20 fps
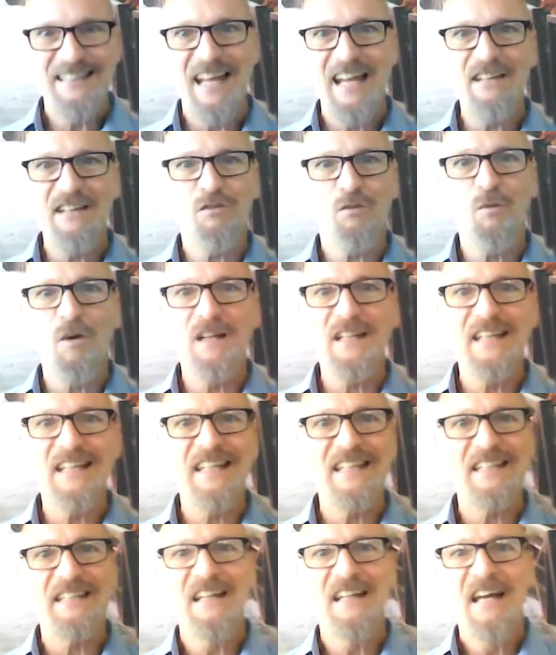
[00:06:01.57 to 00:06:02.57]
Days are running
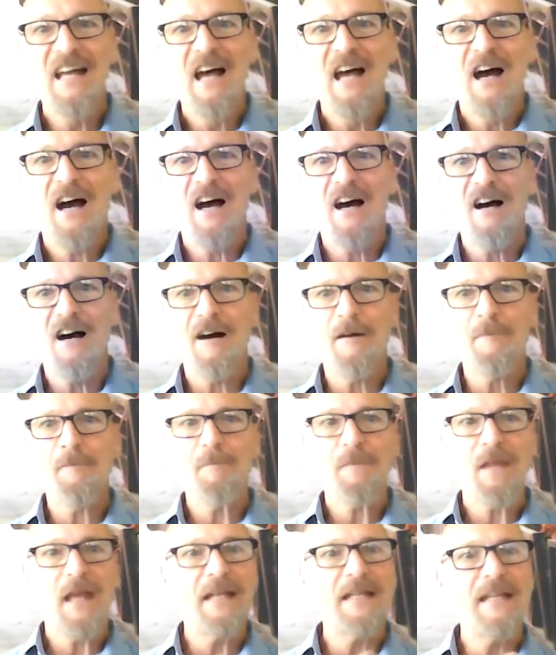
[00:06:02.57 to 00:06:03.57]
in.
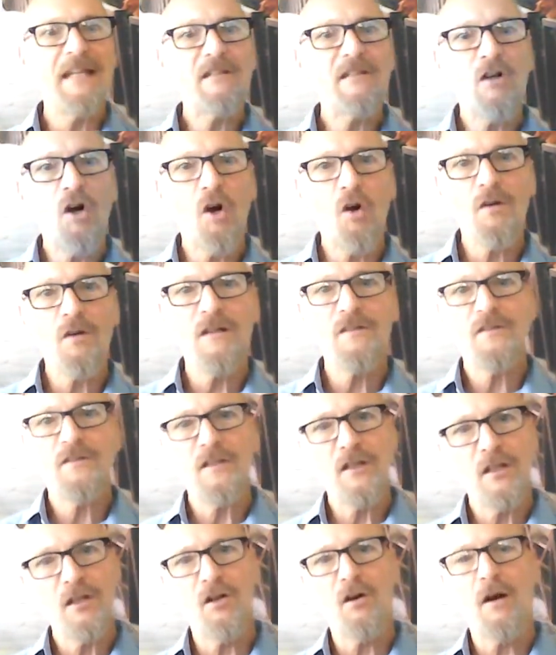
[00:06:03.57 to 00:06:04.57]
Um, and he told us,
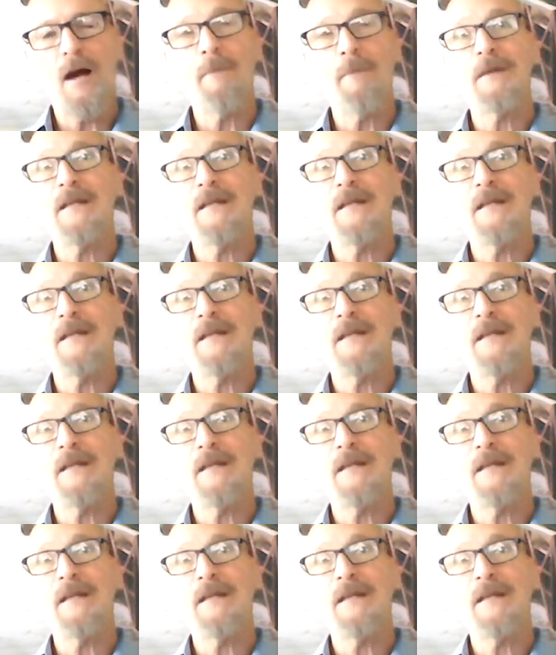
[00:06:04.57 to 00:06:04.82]
you know, I